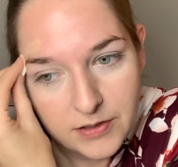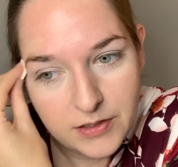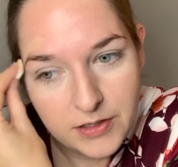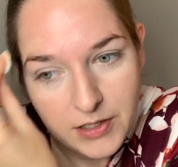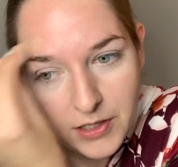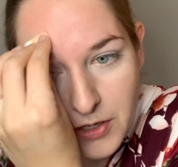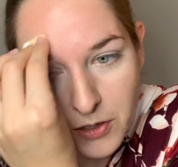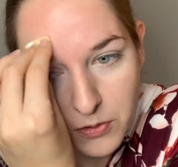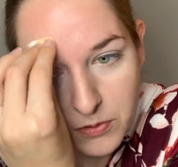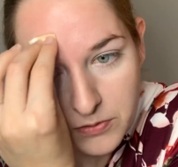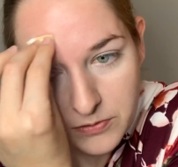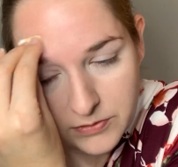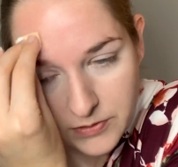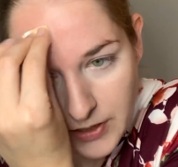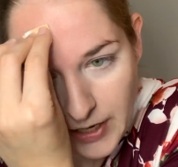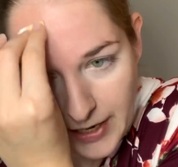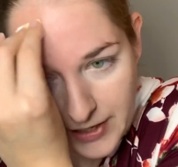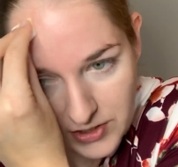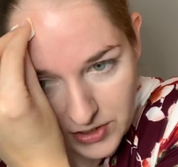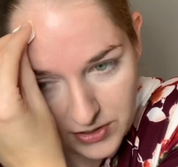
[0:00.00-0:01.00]
you know,
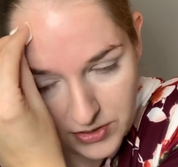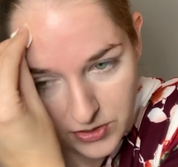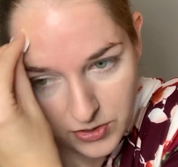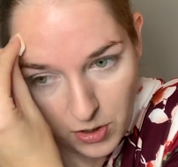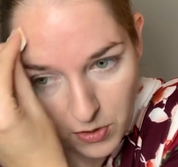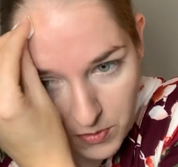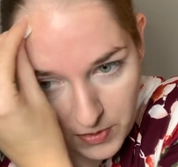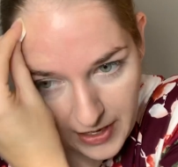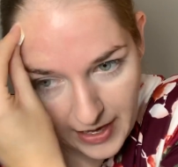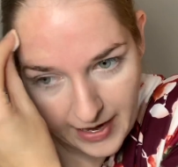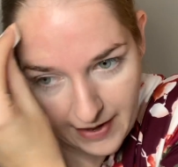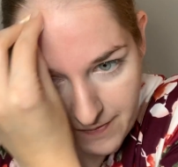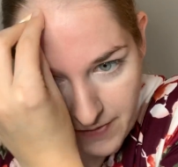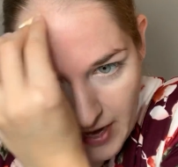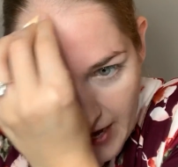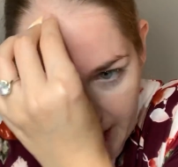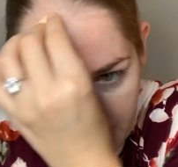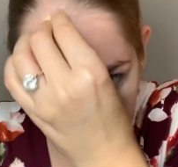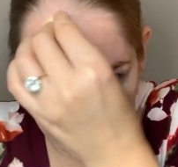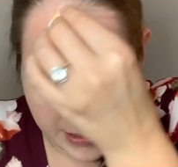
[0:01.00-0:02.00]
I just don't have
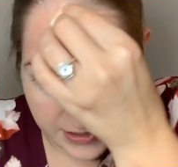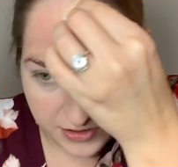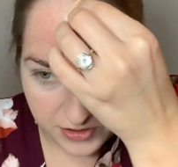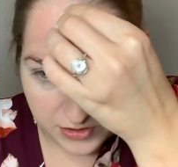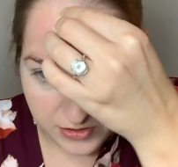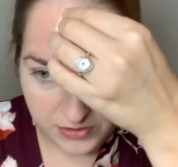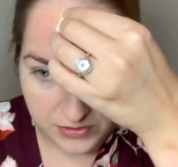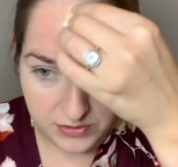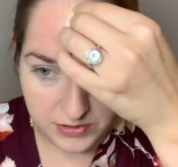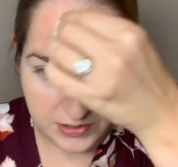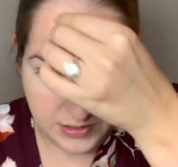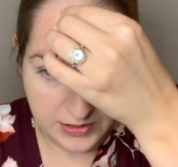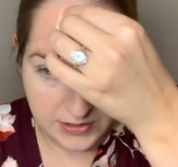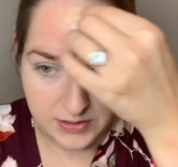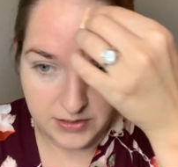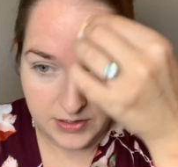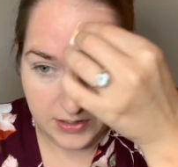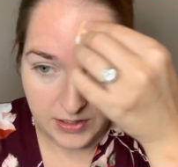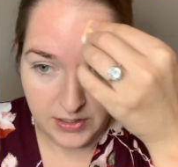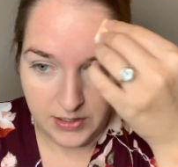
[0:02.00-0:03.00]
highlighters
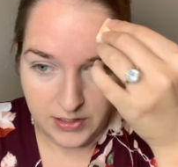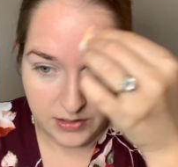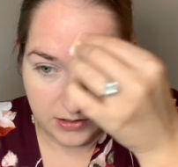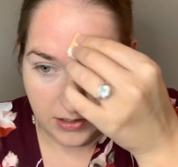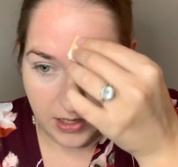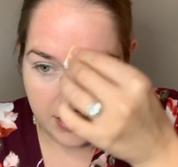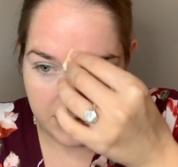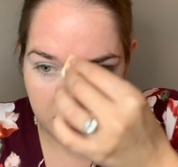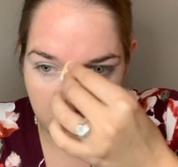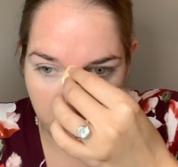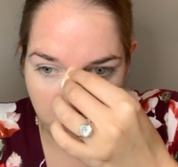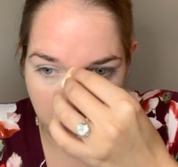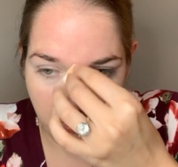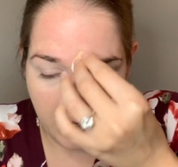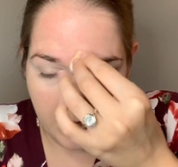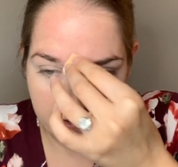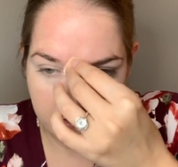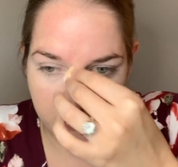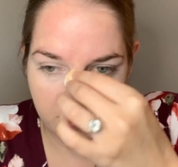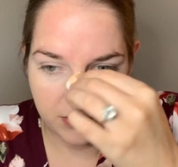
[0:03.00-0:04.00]
and lots of
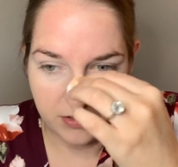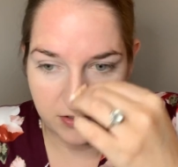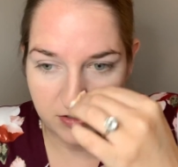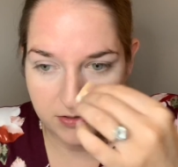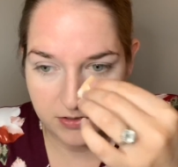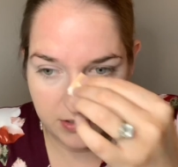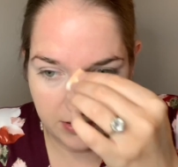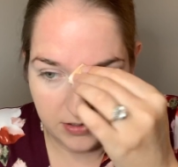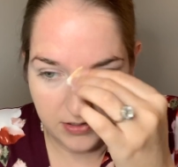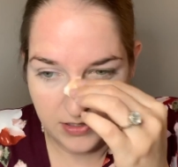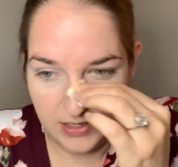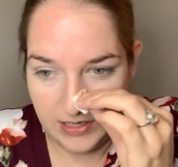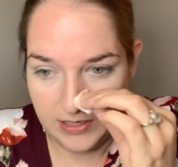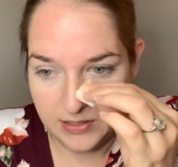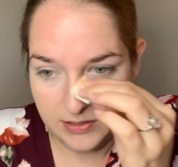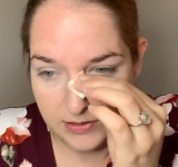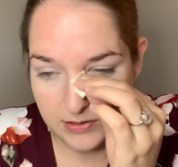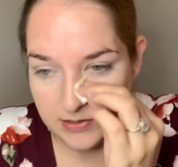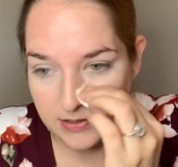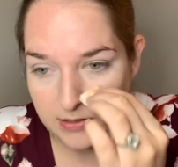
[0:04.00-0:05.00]
bronzers and
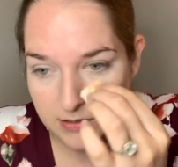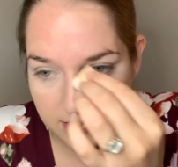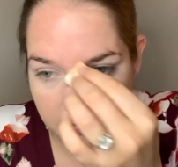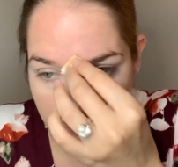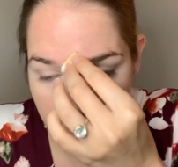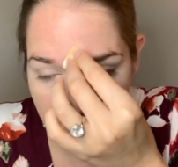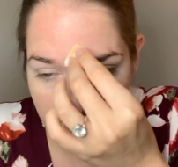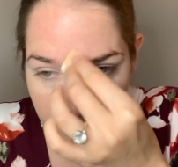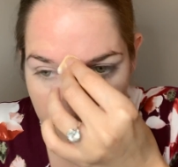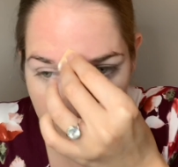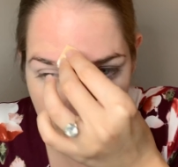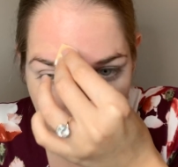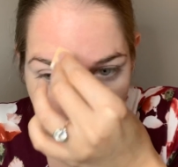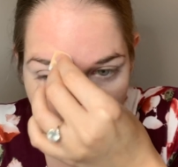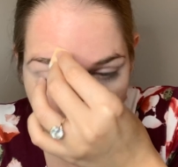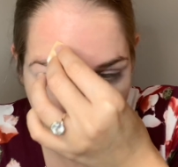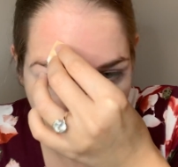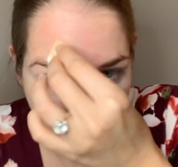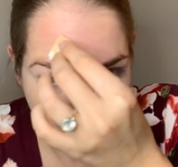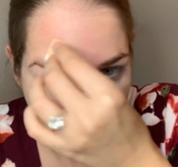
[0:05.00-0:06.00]
things
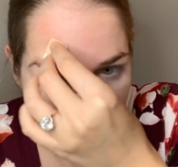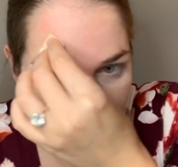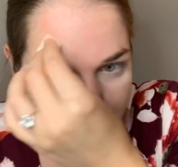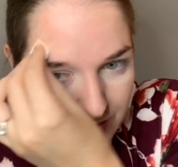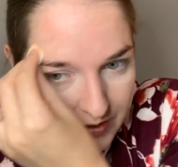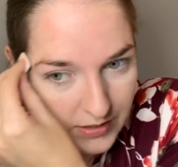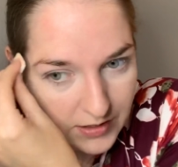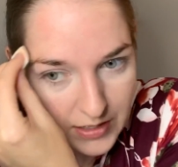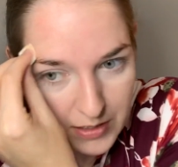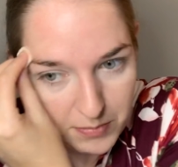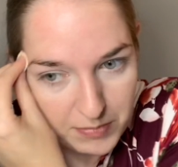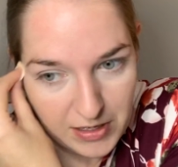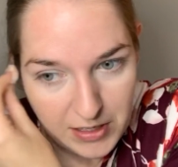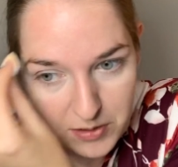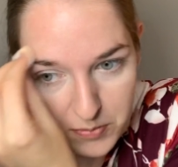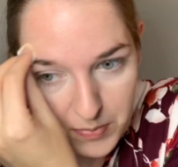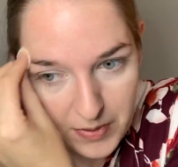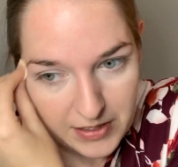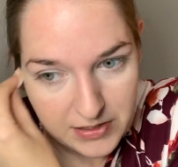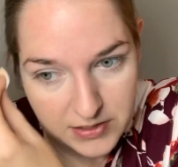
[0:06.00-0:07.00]
that
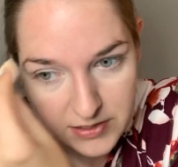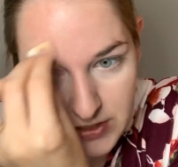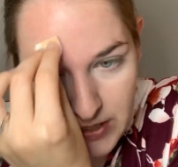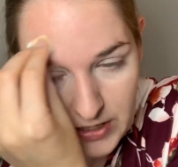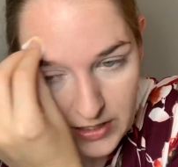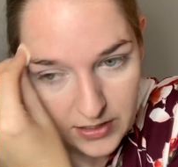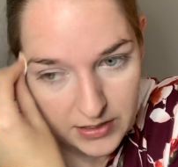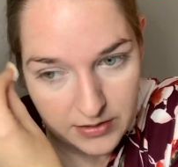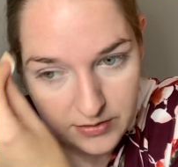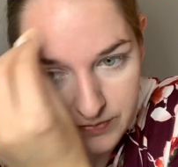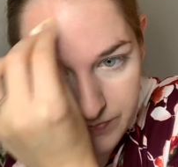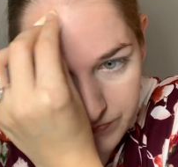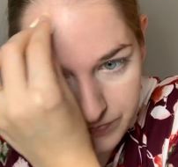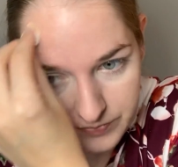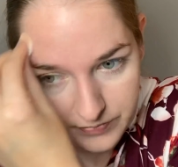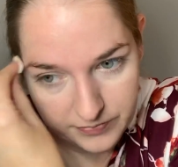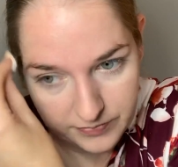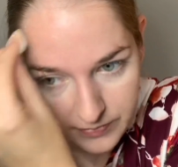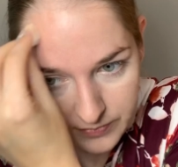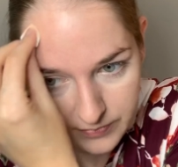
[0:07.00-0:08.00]
make my skin
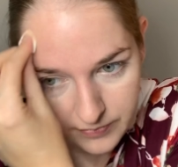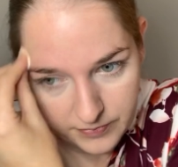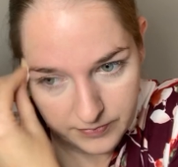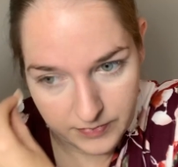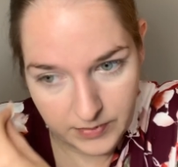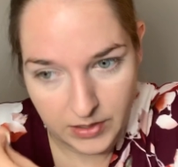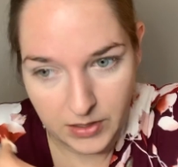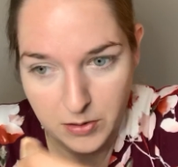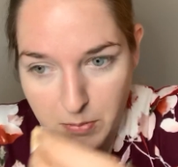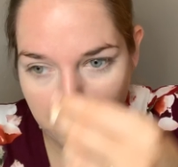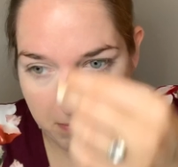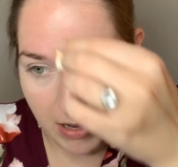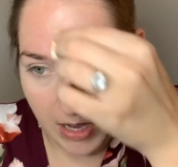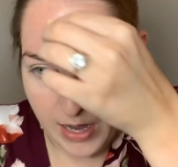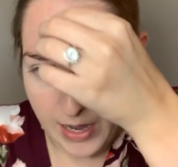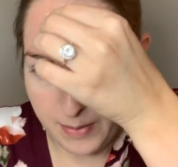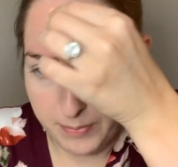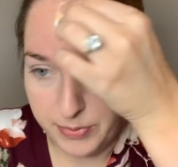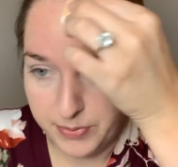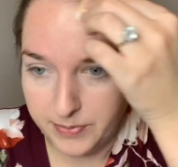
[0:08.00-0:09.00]

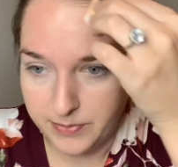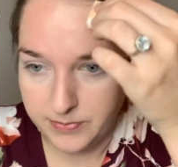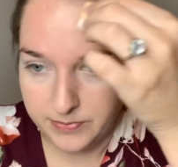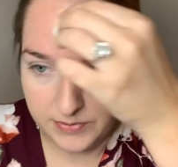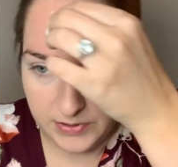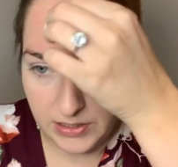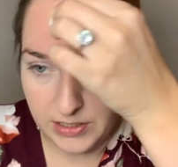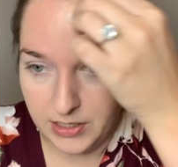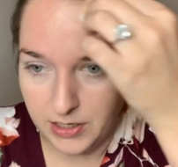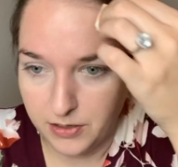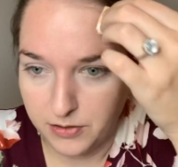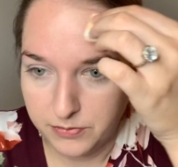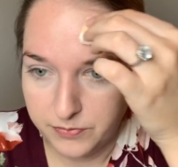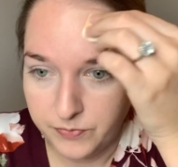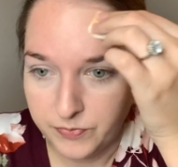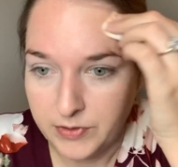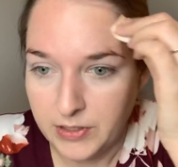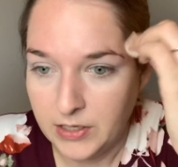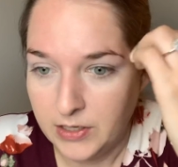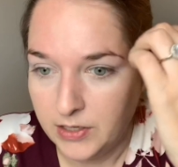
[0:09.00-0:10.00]
pop, you know?
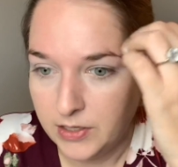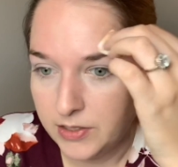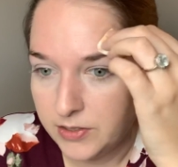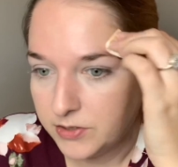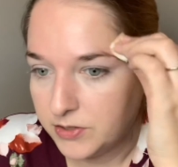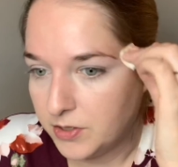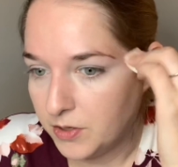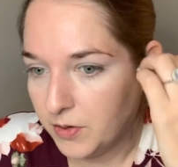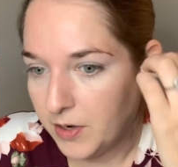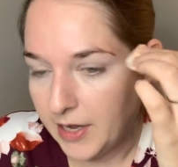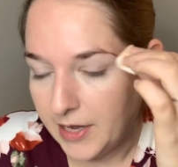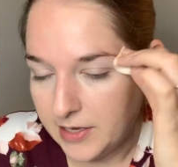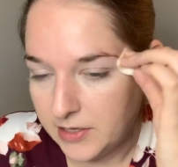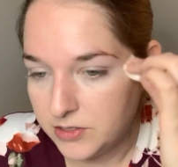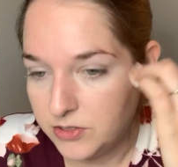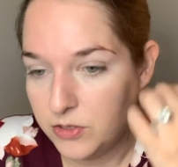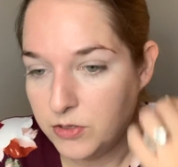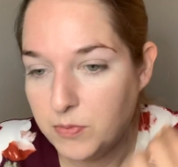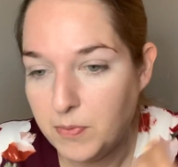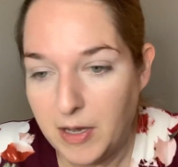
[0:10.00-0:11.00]
So I
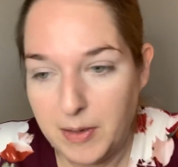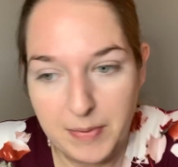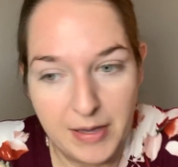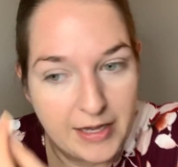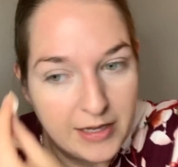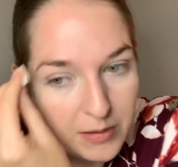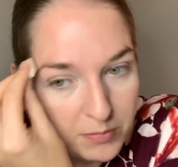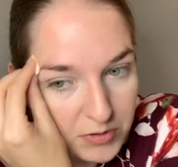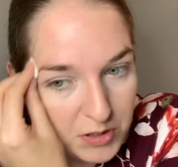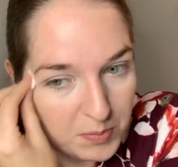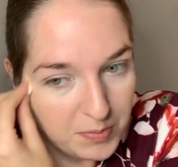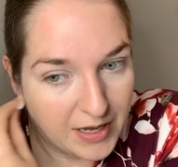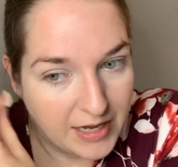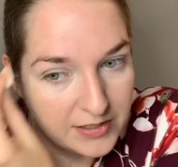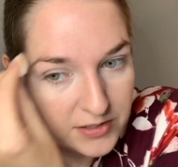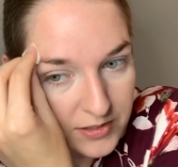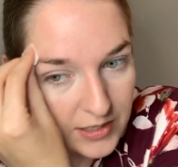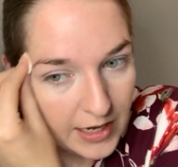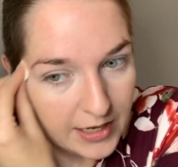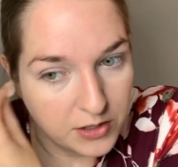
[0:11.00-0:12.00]
do my makeup the
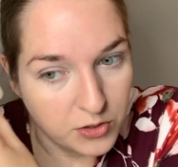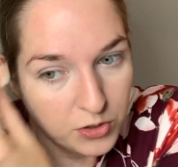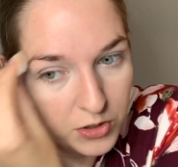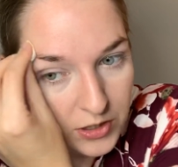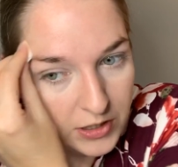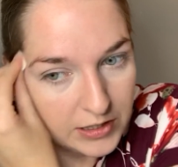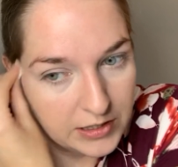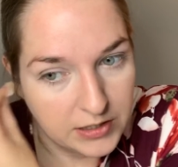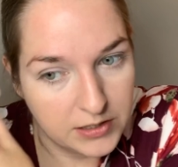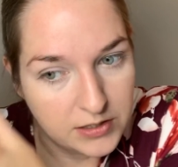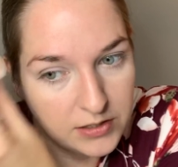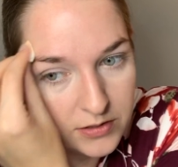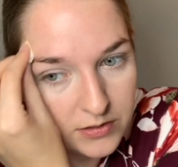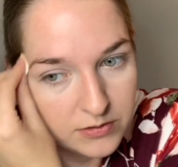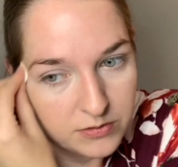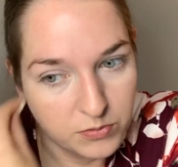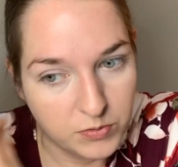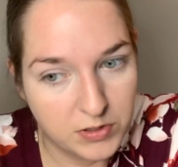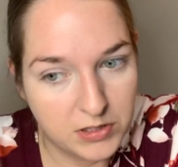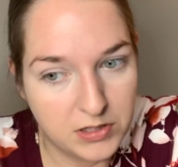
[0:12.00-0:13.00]
best I could
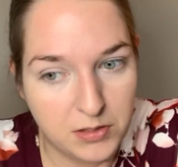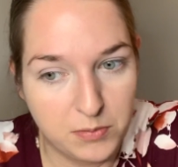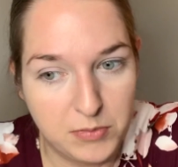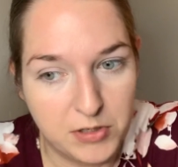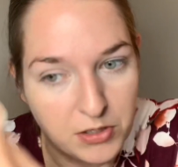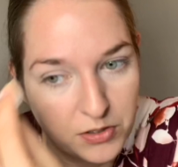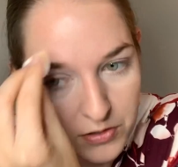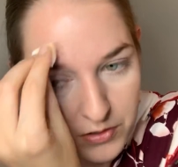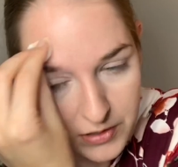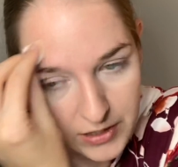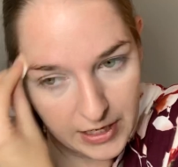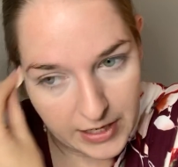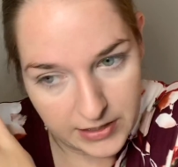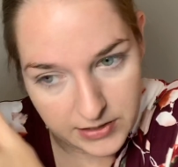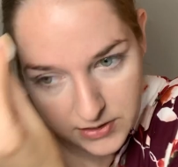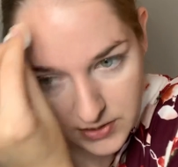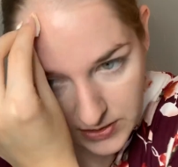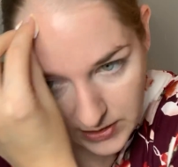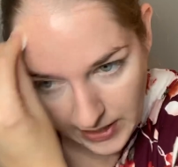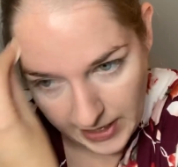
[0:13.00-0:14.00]
with the mineral
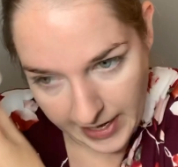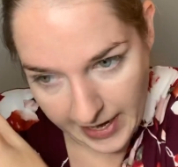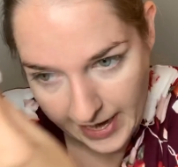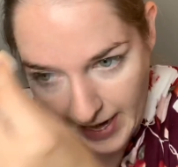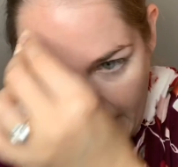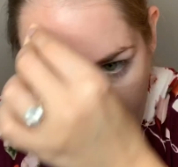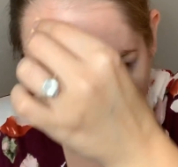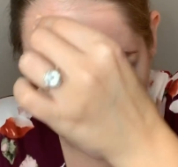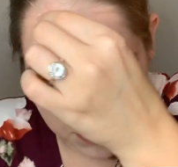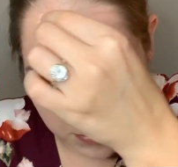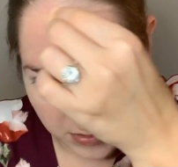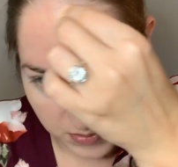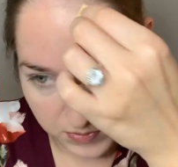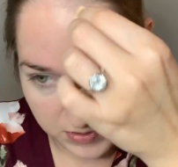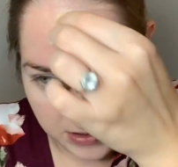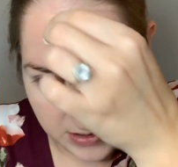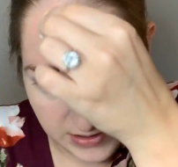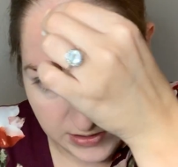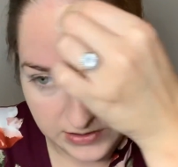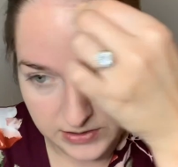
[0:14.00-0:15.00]
lines that I had. But
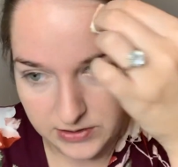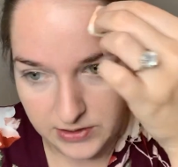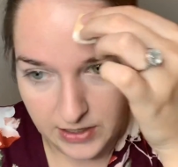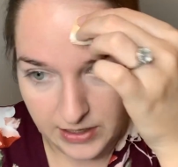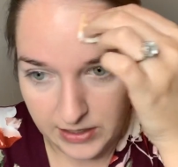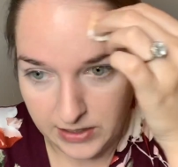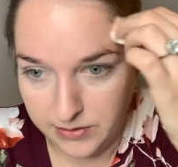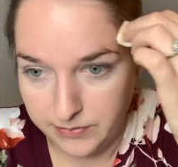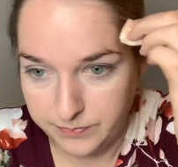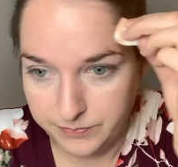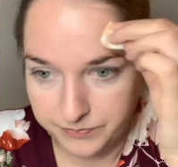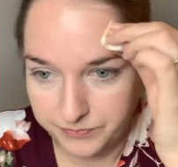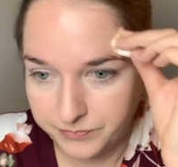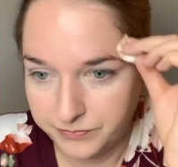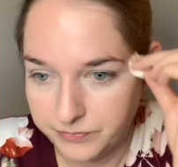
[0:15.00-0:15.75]
with this line,